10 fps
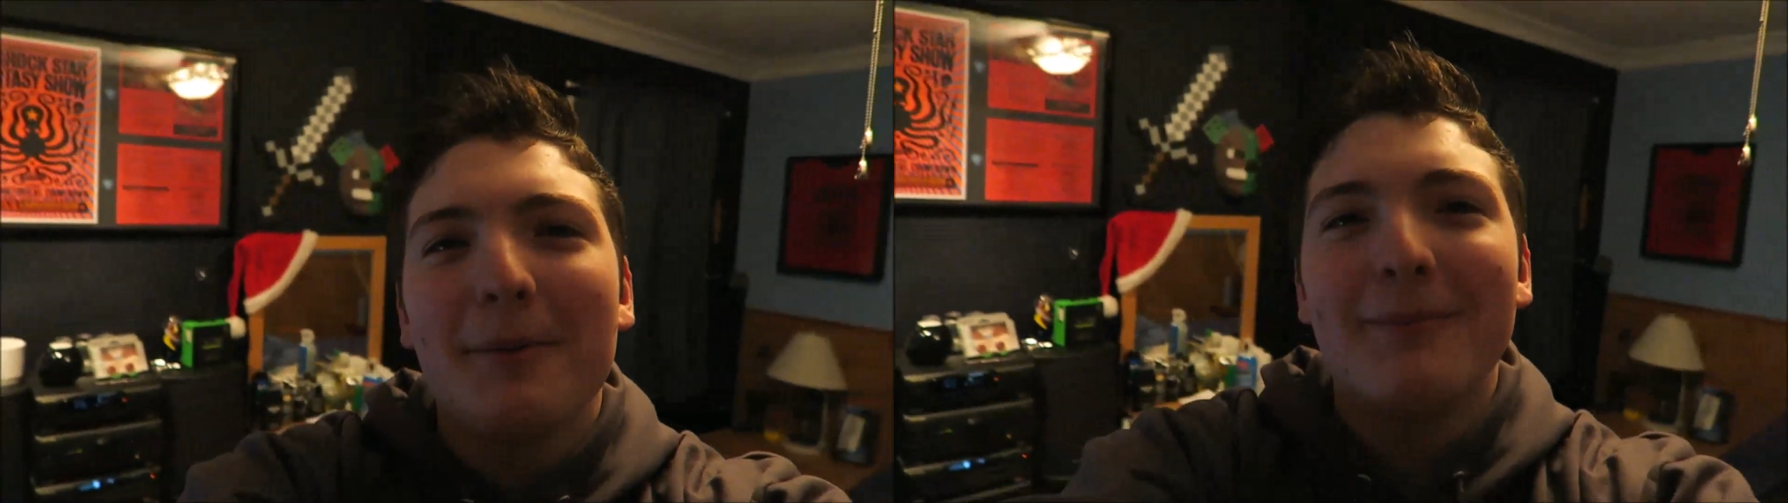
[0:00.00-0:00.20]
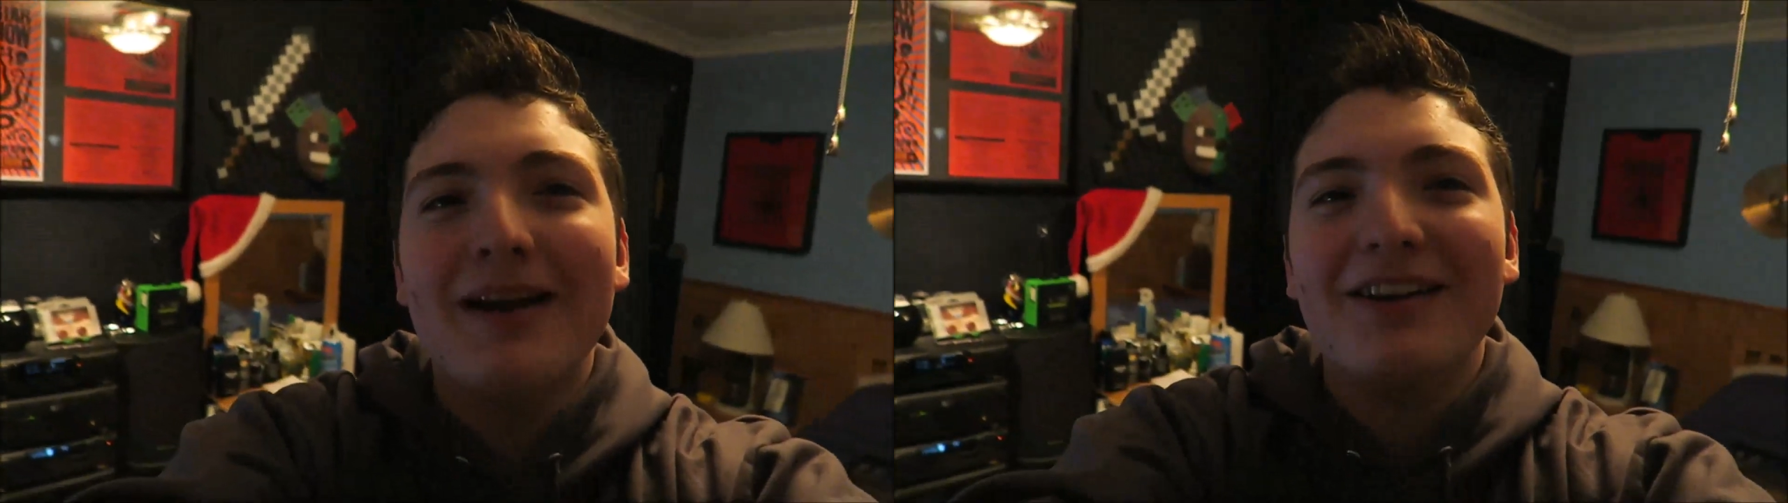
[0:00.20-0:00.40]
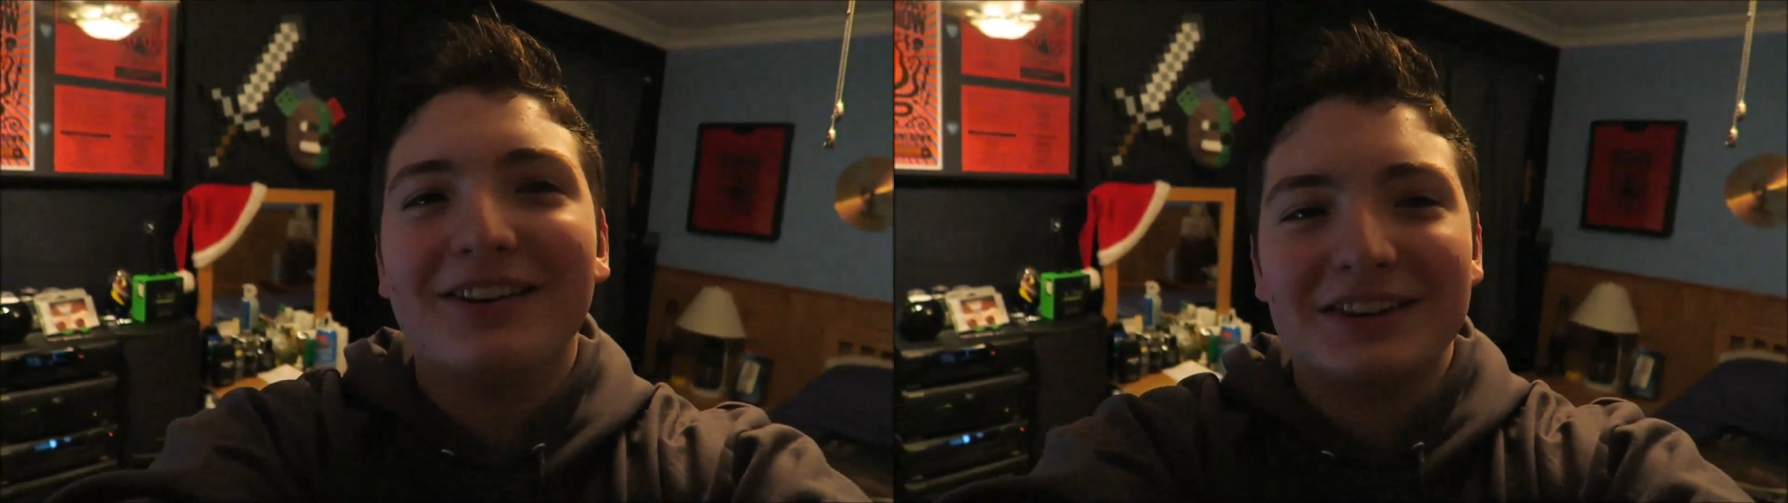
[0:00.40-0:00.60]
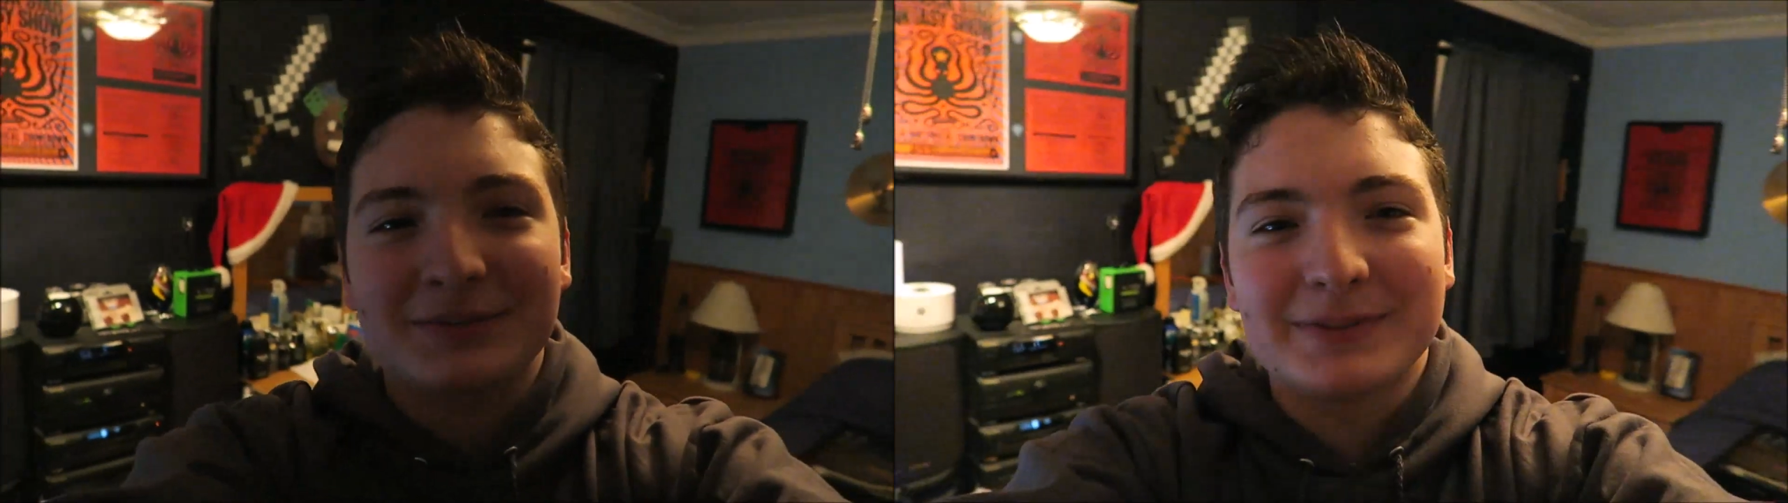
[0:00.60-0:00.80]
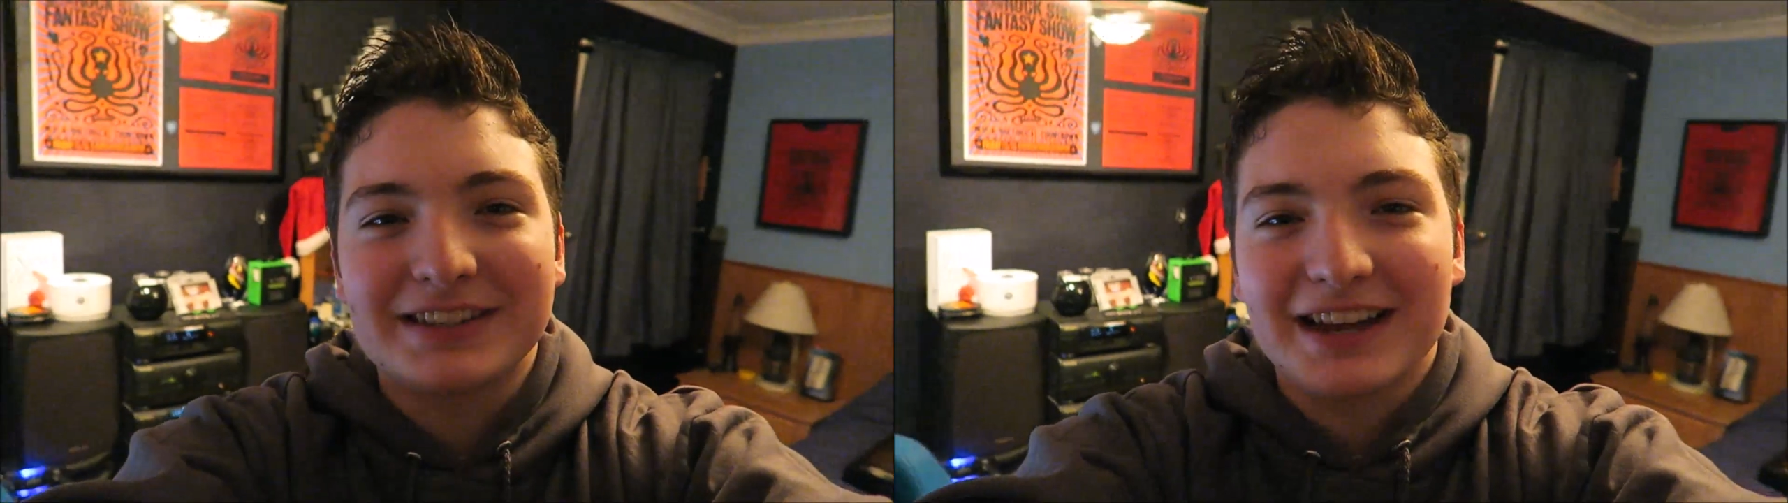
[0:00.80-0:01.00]
Merry
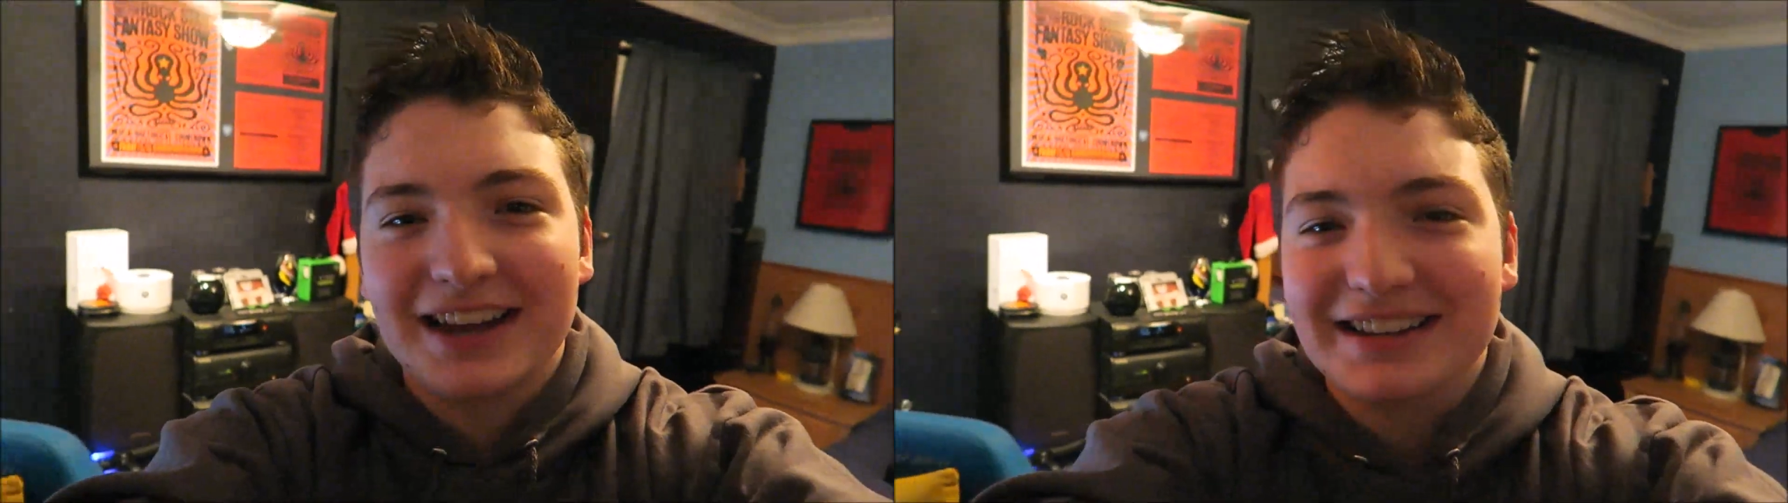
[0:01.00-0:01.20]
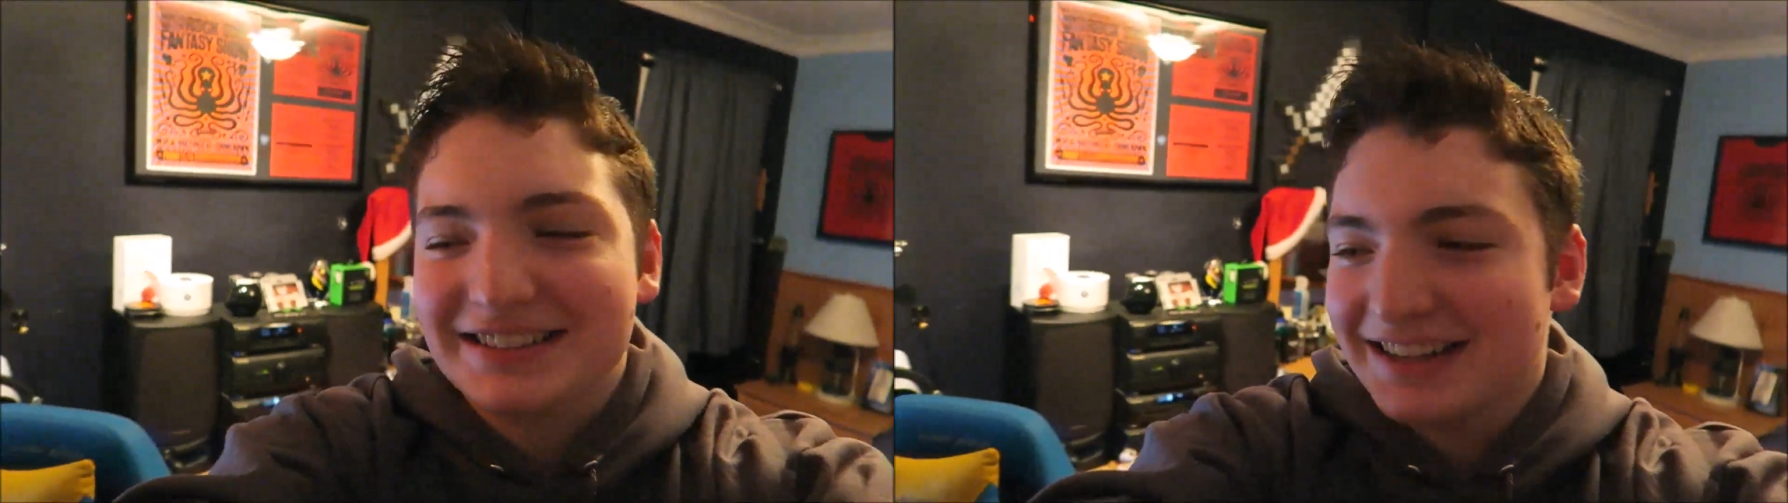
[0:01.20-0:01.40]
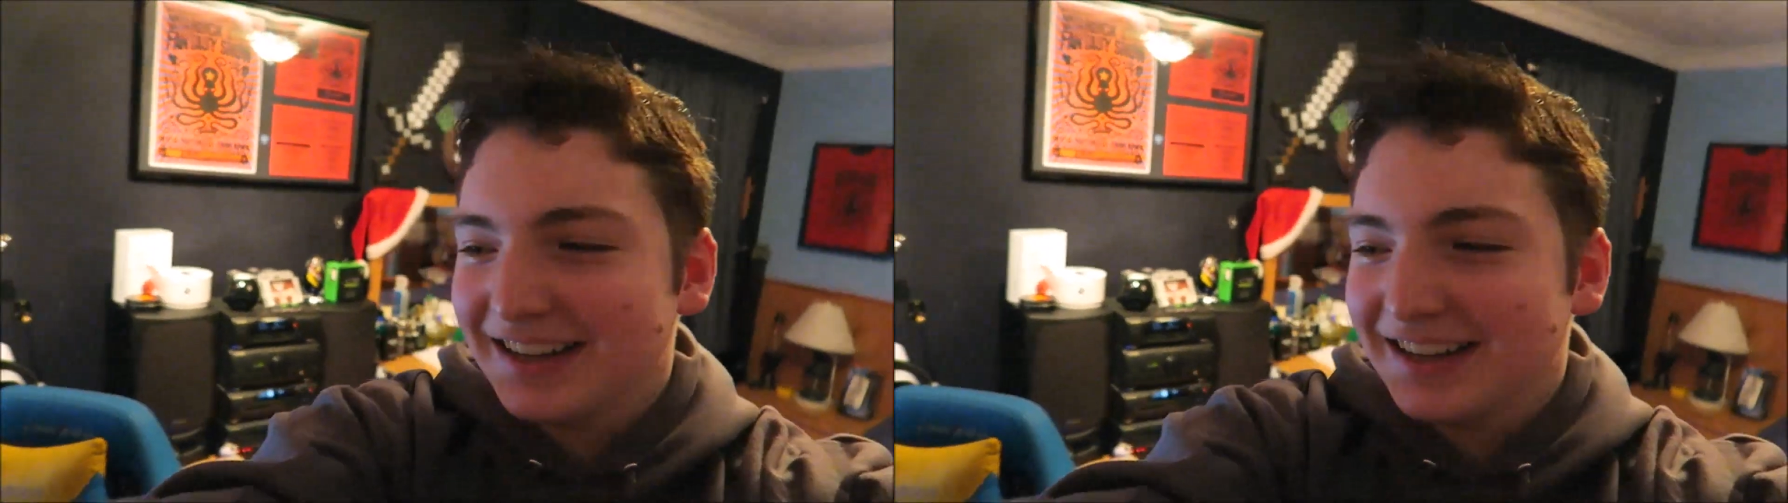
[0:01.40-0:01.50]
Christmas, guys.